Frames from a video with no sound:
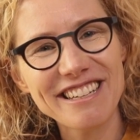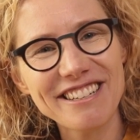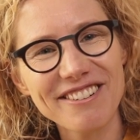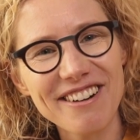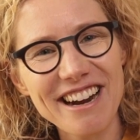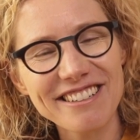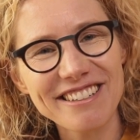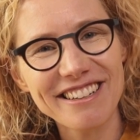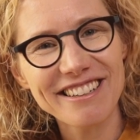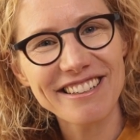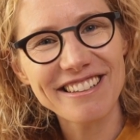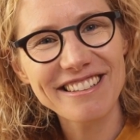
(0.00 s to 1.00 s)

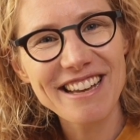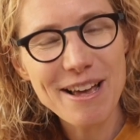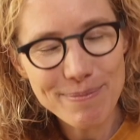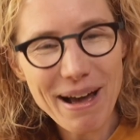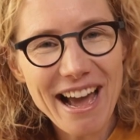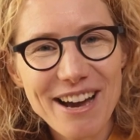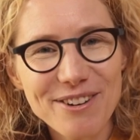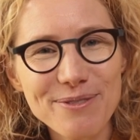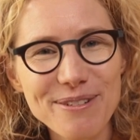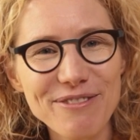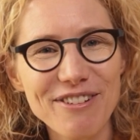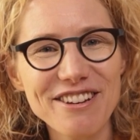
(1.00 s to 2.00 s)
interactions, but how do
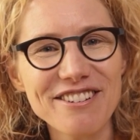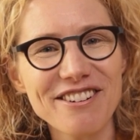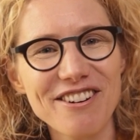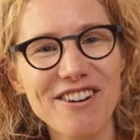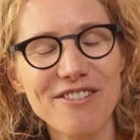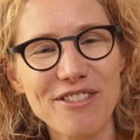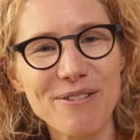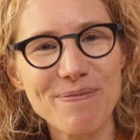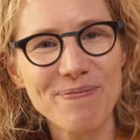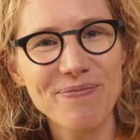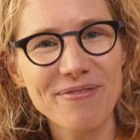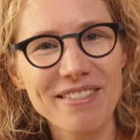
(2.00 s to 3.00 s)
we photograph them?